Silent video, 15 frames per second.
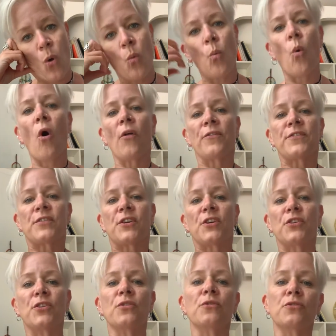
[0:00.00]
What
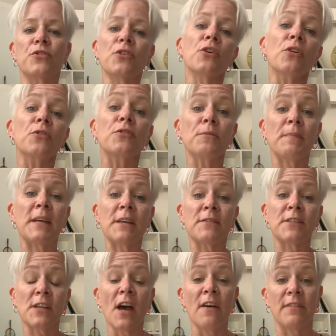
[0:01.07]
can you do to be of
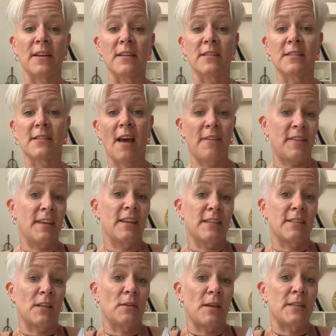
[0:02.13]
service, I think is
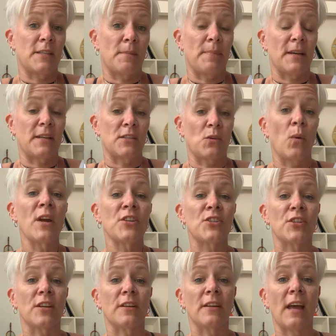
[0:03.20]
the biggest
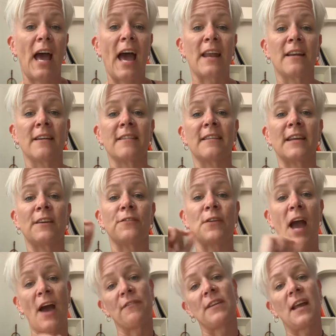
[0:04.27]
question. And I think if you
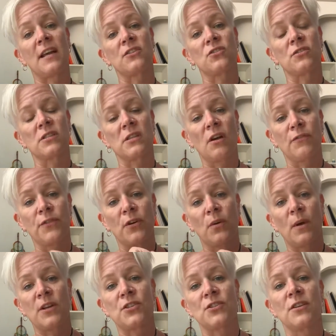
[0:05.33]
haven't asked yourself the
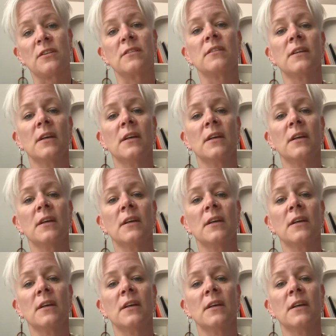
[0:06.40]
question,